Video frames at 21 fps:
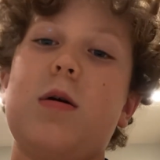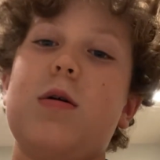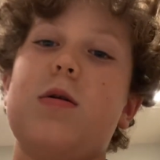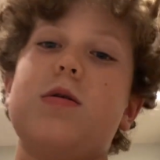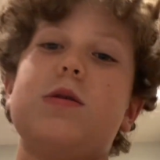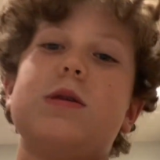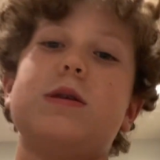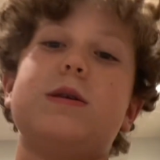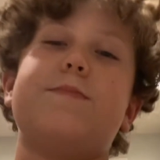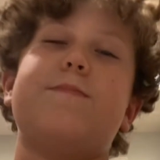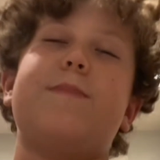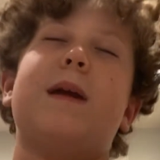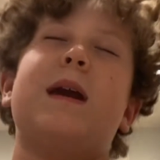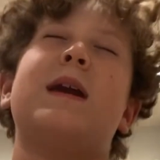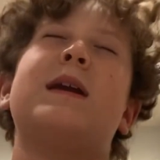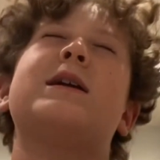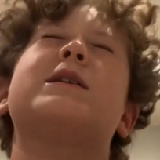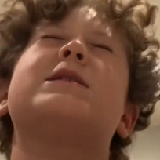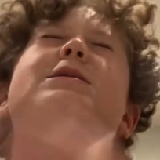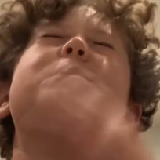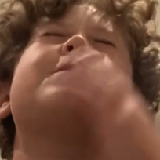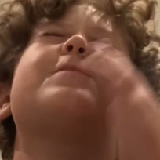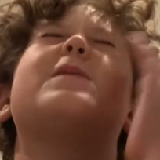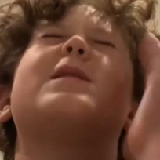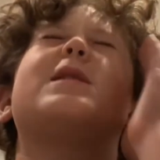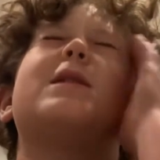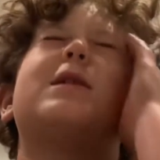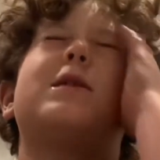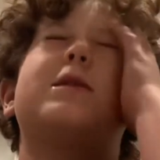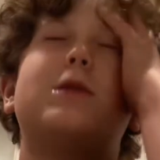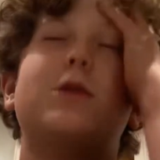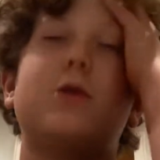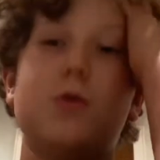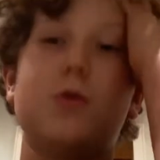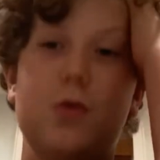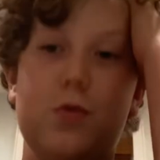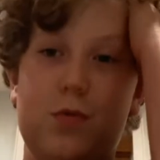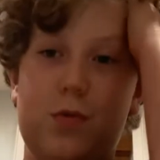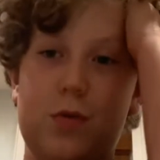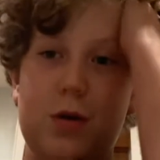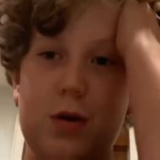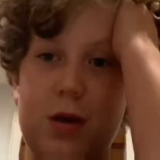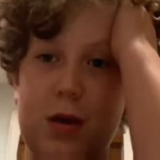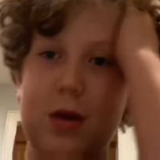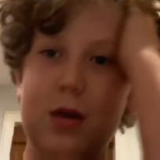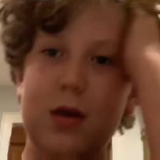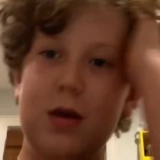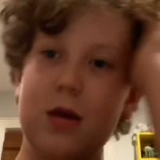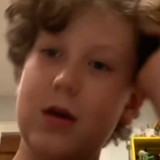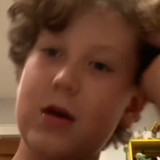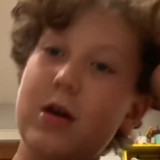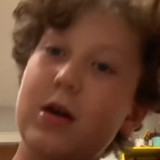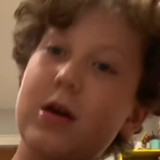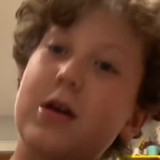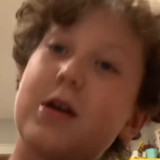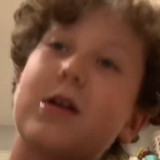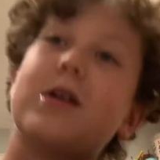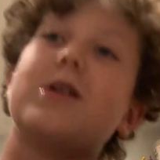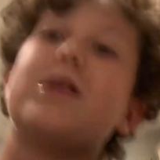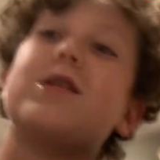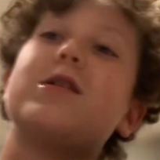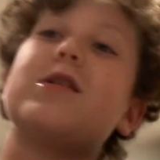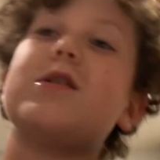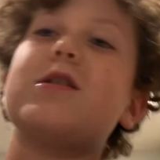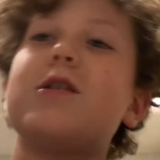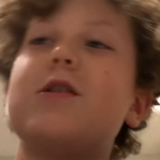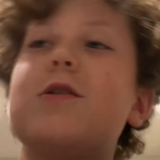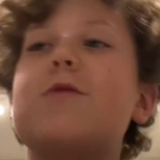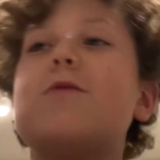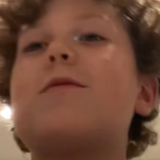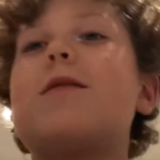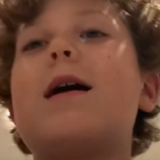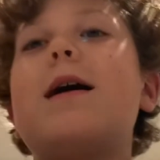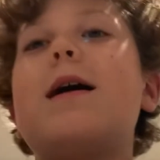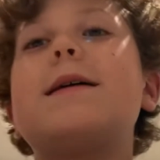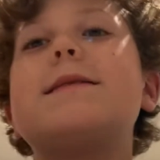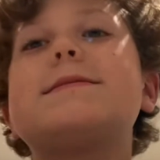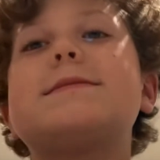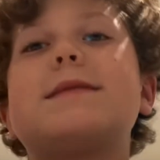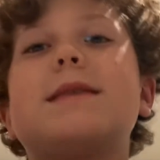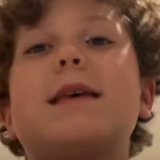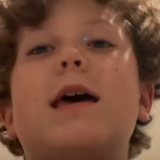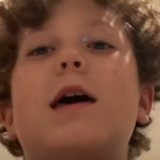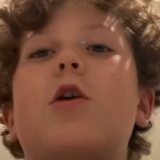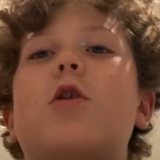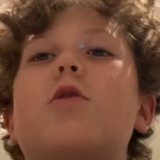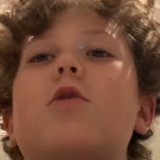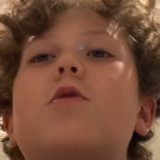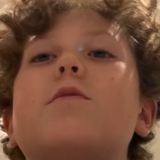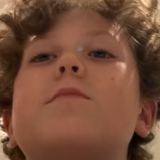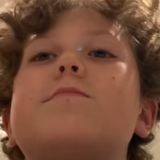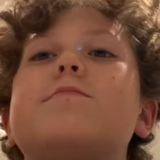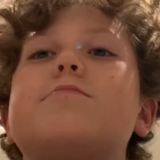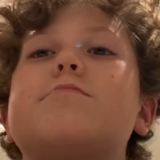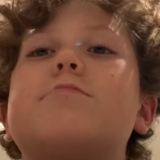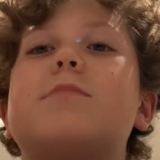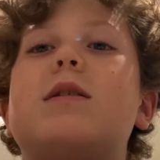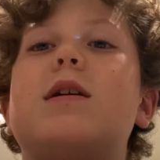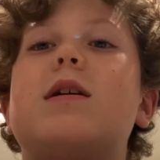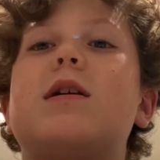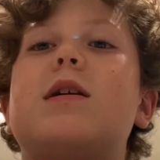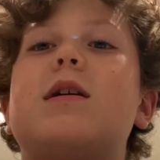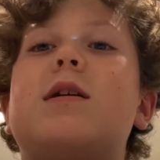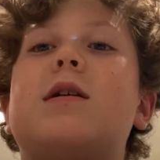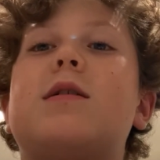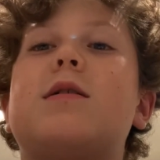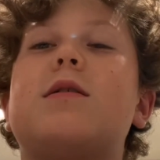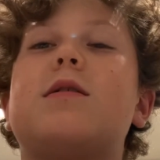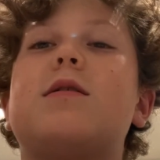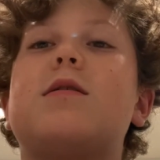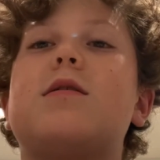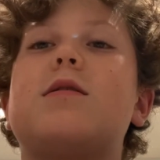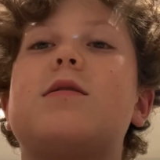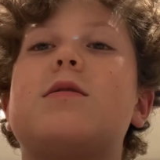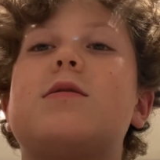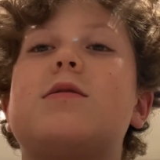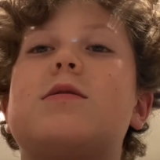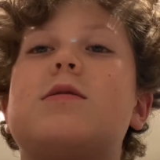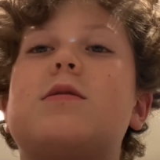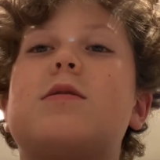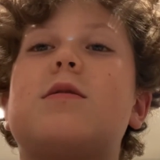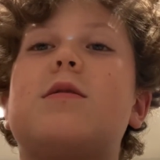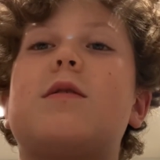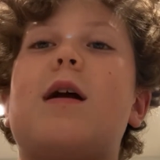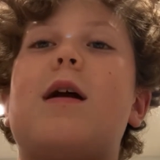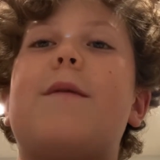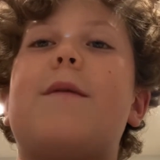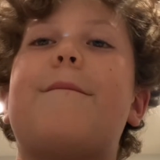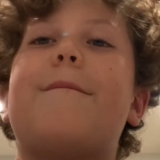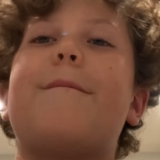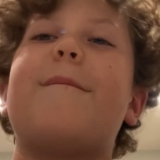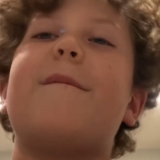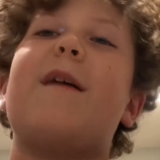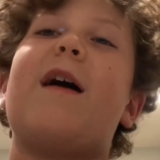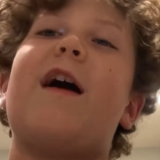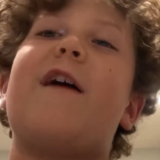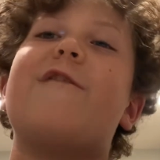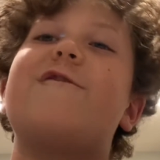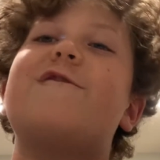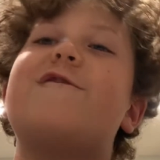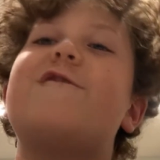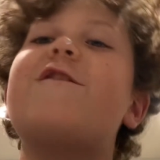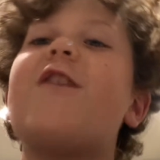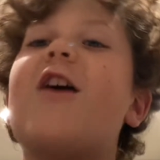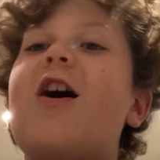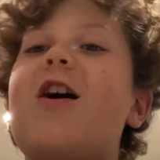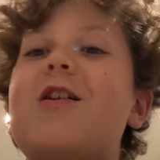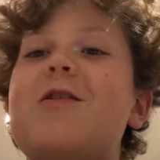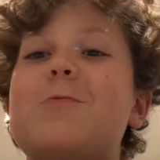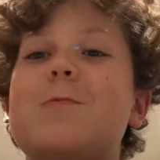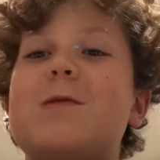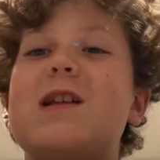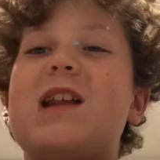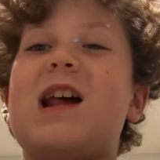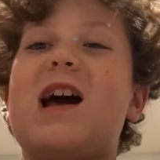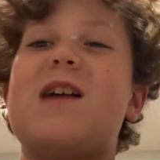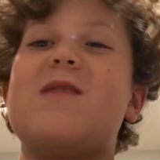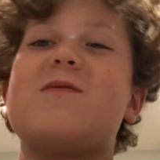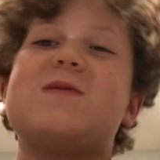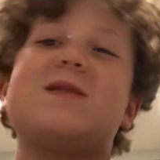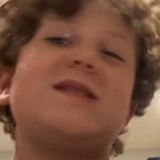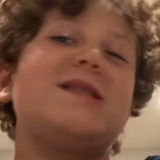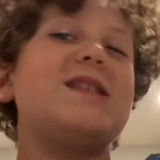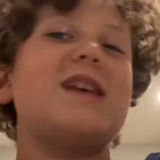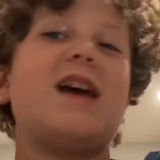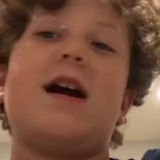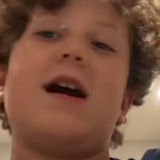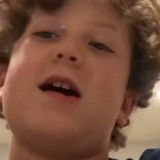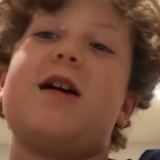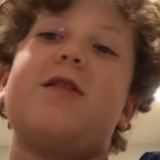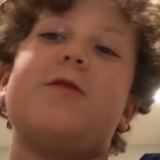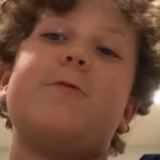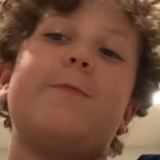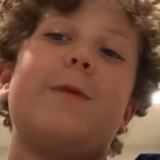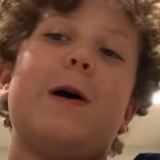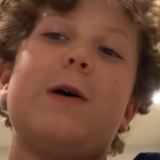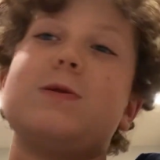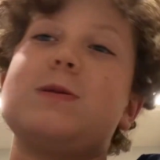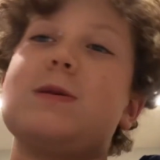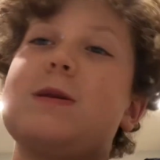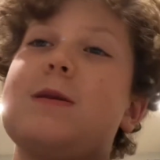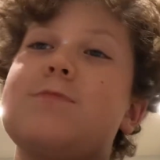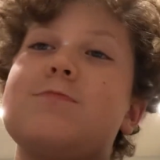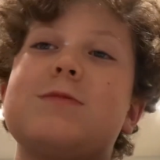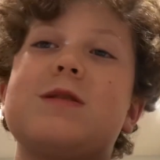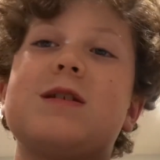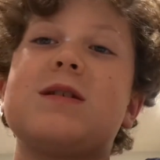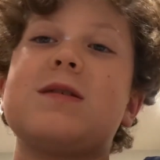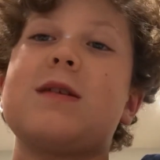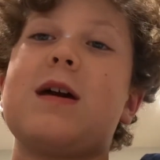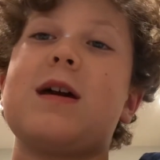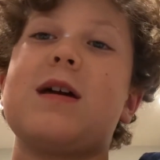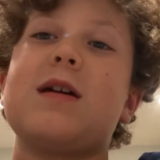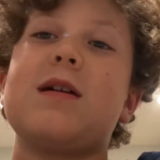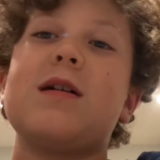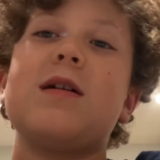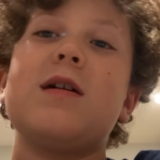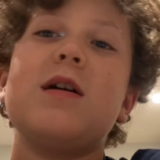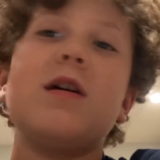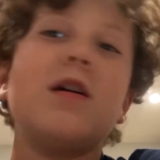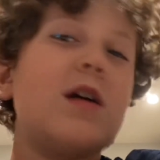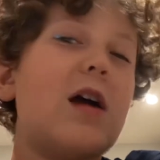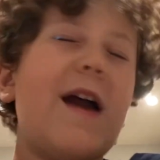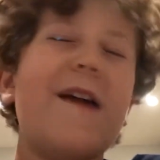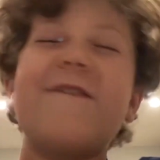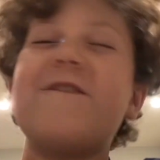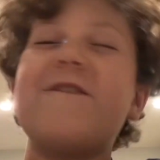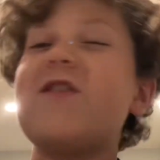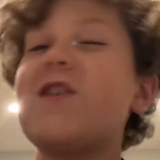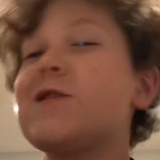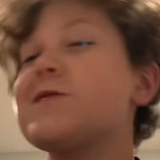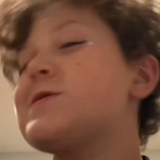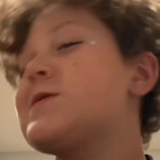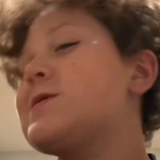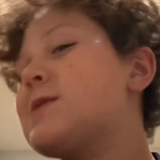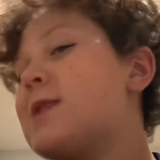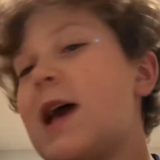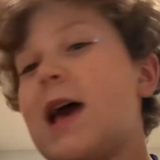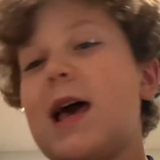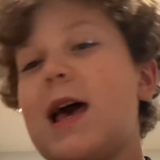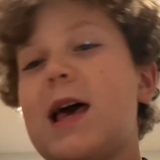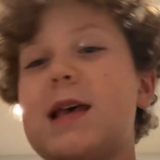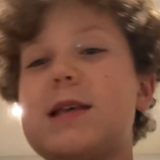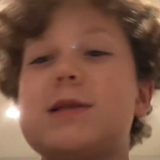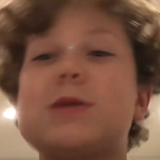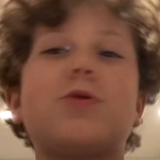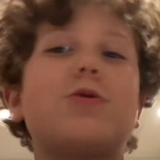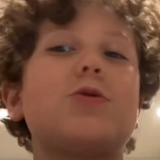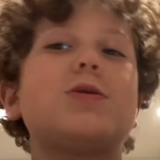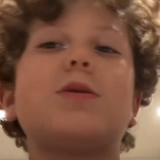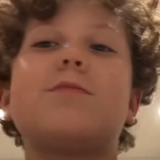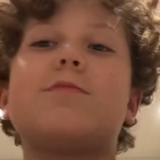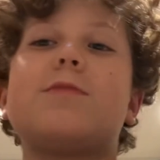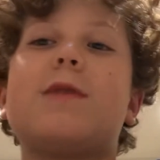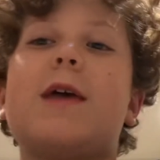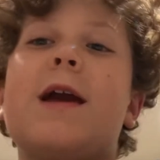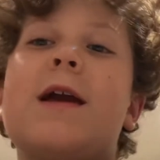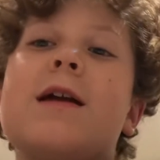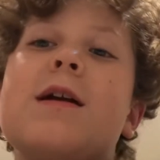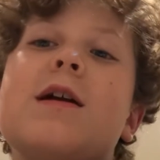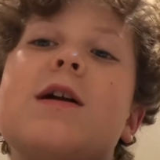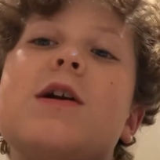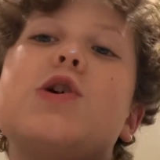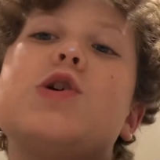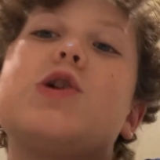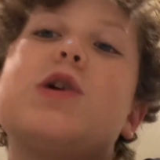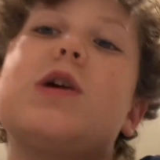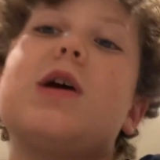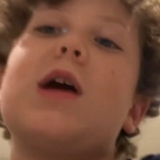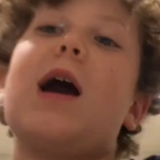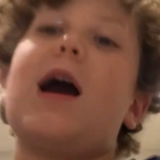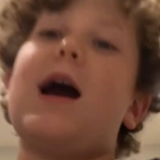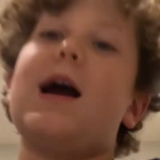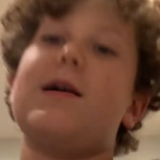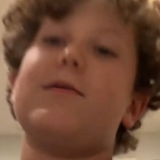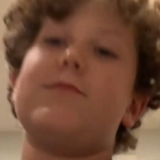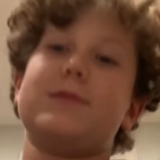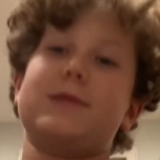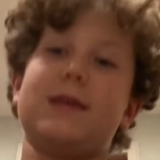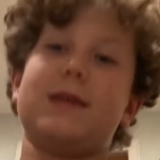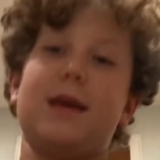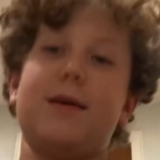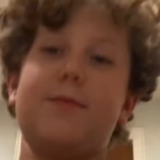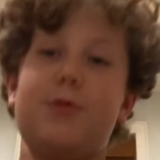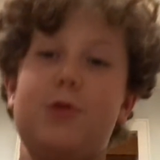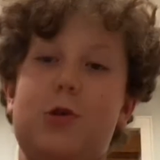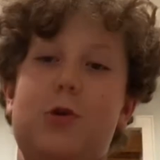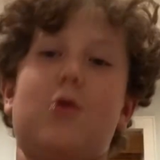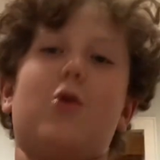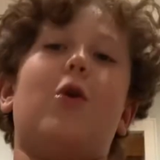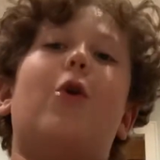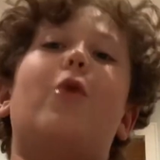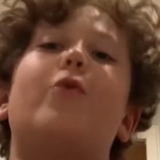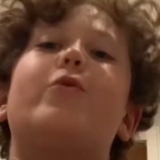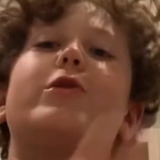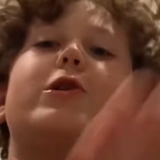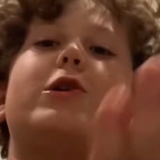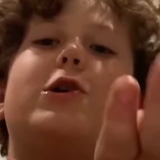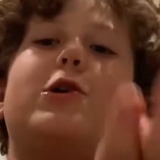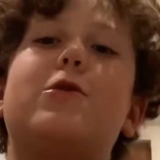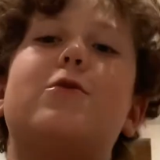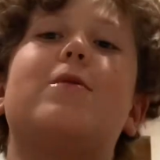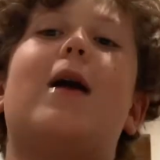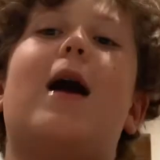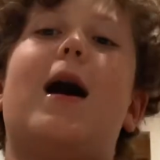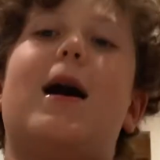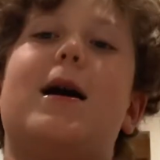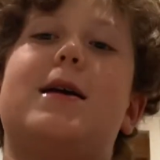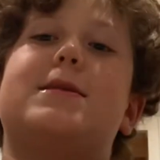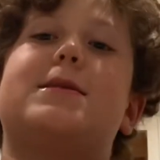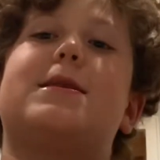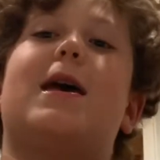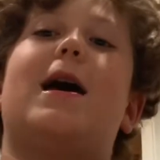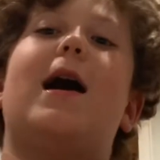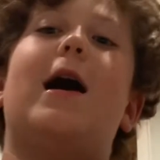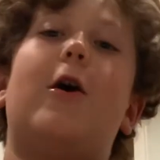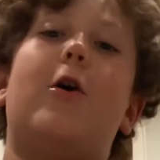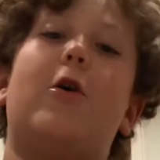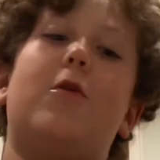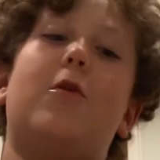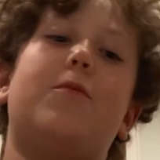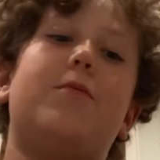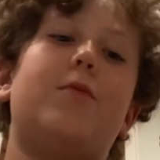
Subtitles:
This pains me to do. You guys helped me have fun when I was sad about something, like I failed the test or something. I was able to go to you guys to help.